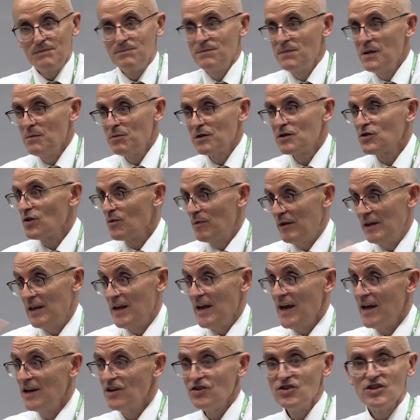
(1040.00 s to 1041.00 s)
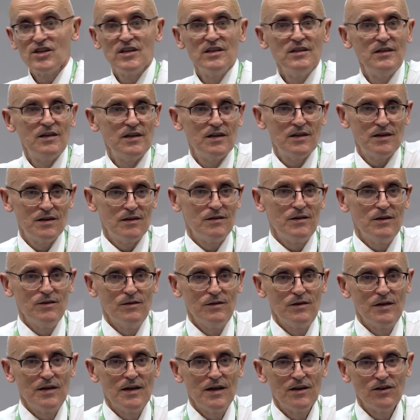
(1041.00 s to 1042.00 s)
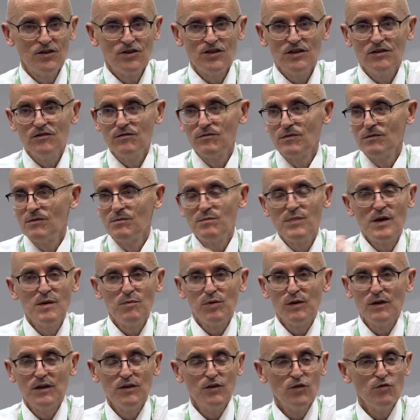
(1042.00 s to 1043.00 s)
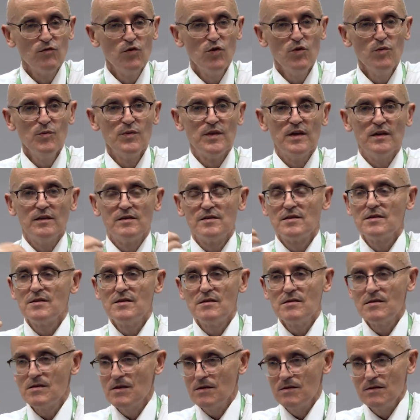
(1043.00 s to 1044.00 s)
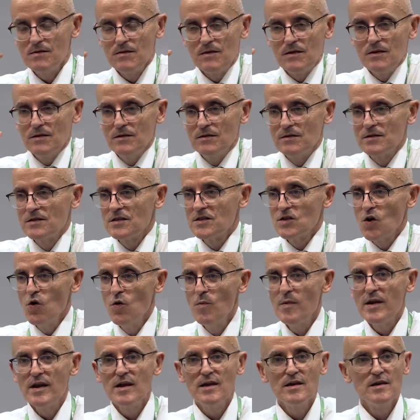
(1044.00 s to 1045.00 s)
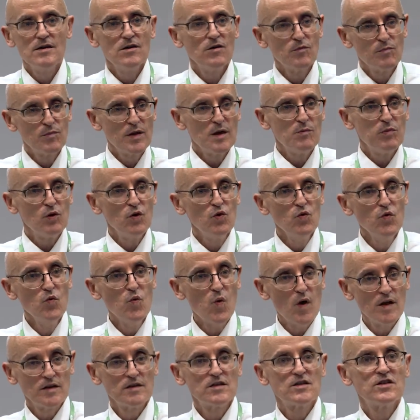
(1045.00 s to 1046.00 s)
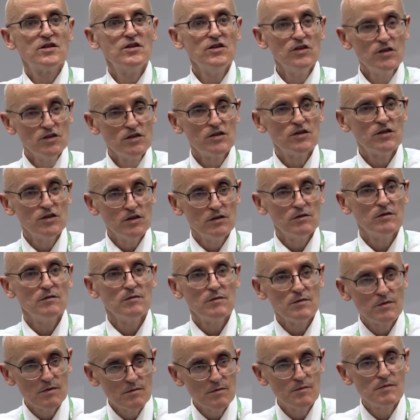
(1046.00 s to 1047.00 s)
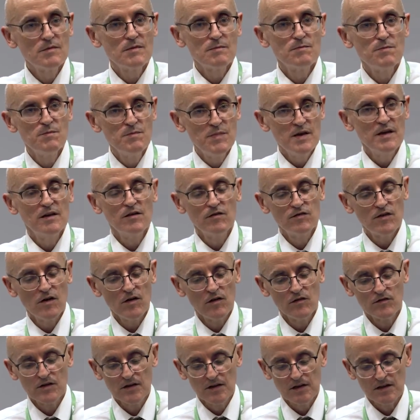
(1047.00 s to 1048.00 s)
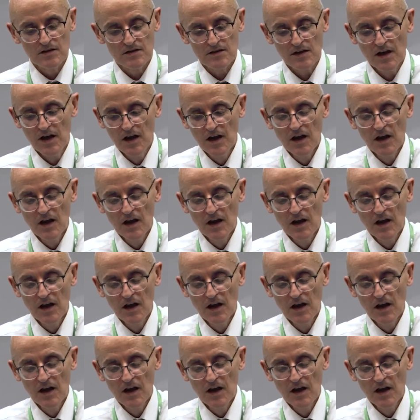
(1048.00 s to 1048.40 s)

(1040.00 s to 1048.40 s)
people talk about the energy, the energy of people in the room. There's so many young people who want to be involved in this.